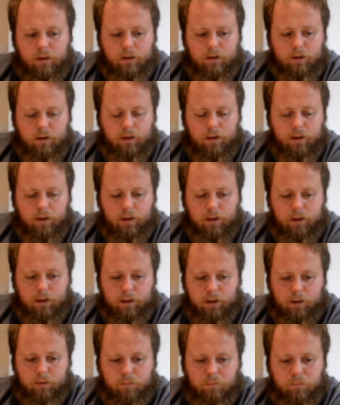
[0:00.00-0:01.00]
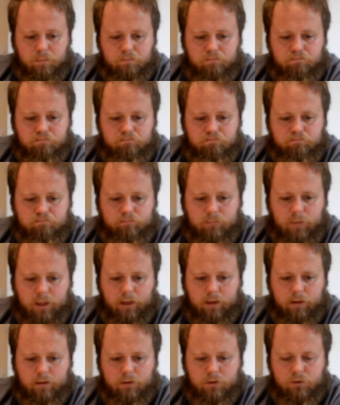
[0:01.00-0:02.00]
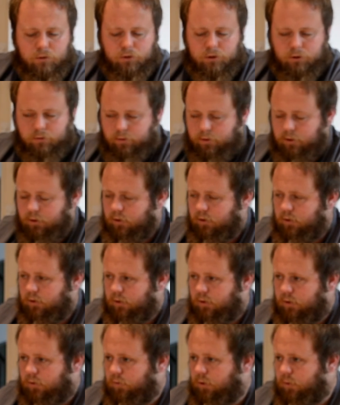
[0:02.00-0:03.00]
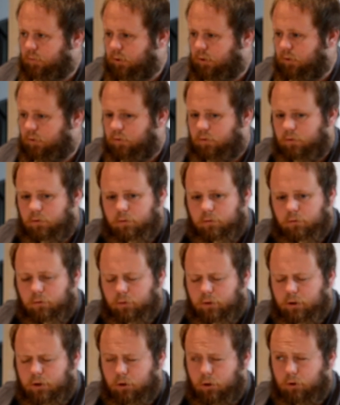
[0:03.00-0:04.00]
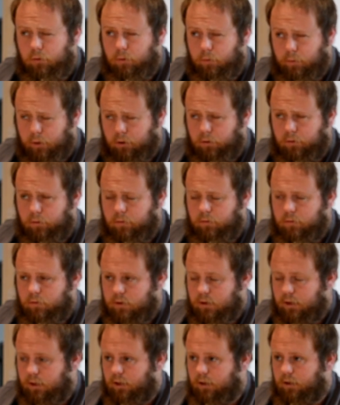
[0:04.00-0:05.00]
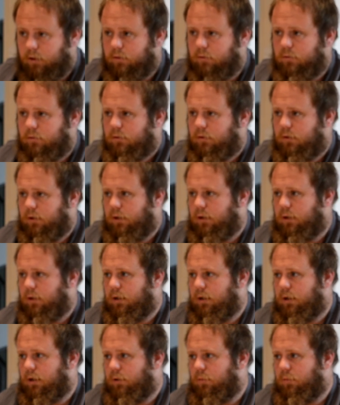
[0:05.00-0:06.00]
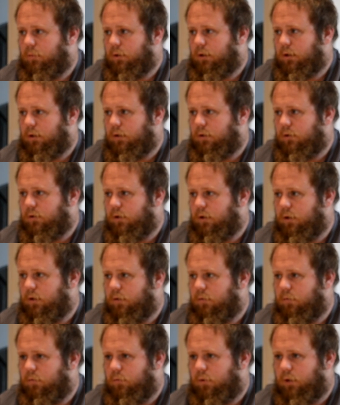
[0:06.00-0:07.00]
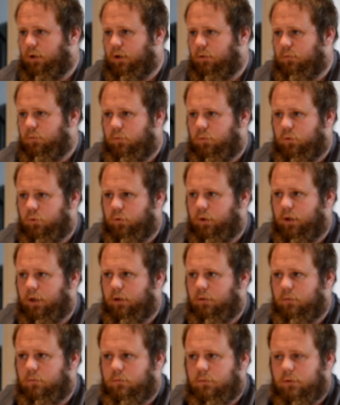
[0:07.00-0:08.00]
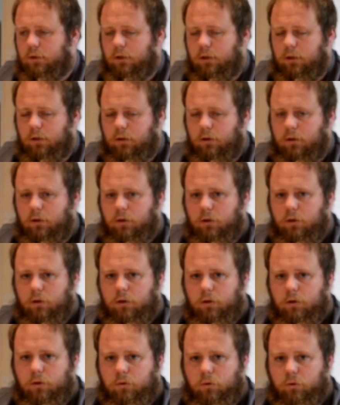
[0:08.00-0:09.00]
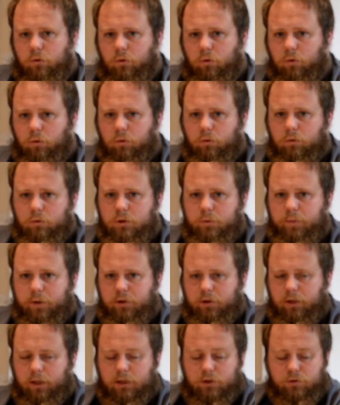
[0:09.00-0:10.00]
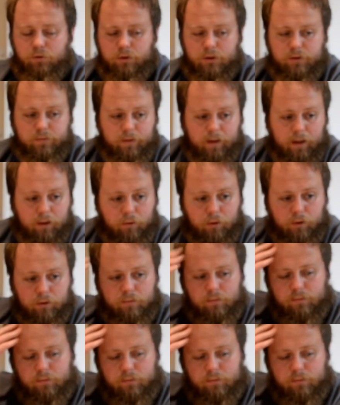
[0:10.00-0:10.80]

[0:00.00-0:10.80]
yeah, there's also a $3 a month tier, and yeah, you'll get all special extras for that one.